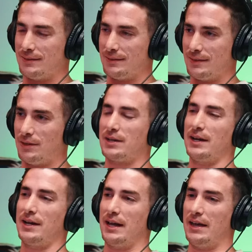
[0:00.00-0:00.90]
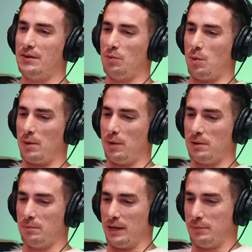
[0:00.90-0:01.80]
Okay. Yeah. And why
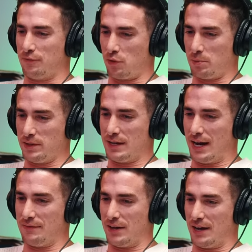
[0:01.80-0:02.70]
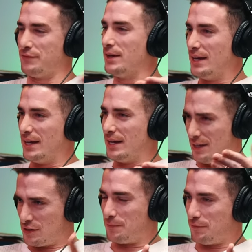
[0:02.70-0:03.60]
don't, like, before we dive,
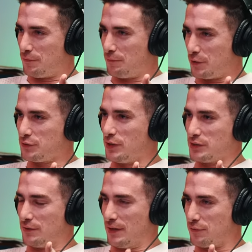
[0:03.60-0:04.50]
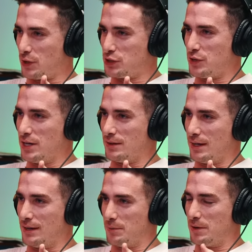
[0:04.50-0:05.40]
first of all, is it like frustrating
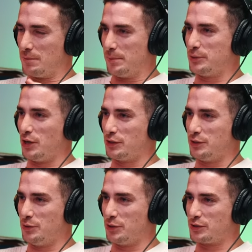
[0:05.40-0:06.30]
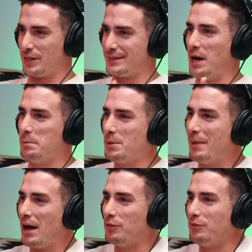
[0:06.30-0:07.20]
that like whenever people talk to you, they're just like, tell me
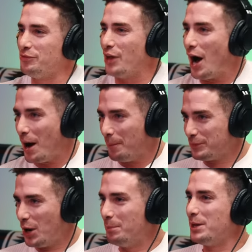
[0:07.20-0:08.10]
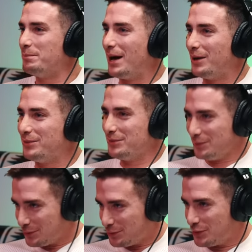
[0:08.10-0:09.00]
about Dom. Tell me about
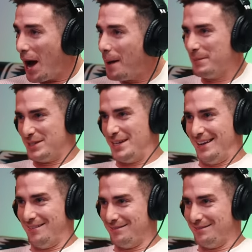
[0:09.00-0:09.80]
Dom Mazzetti.